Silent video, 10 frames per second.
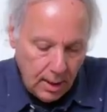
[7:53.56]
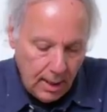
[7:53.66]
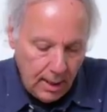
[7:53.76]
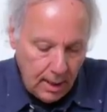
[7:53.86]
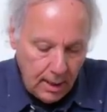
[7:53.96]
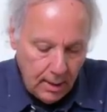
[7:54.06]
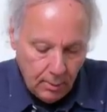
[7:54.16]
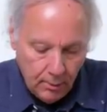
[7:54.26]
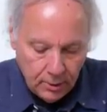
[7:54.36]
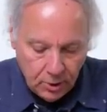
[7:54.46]

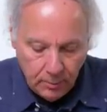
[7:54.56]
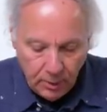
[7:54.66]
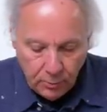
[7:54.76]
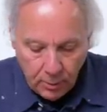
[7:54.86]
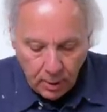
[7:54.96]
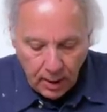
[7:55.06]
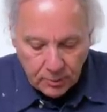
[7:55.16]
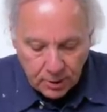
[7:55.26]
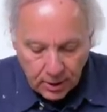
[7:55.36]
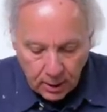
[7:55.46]
And we should be through the
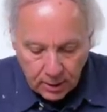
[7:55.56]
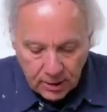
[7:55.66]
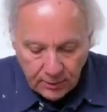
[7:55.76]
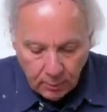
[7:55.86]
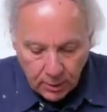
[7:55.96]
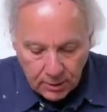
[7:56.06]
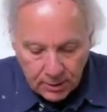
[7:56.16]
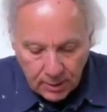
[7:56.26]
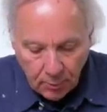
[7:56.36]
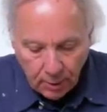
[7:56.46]
lobster shell. Let's see if it wants to
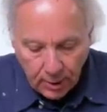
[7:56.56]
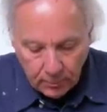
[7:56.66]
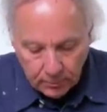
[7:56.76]
separate.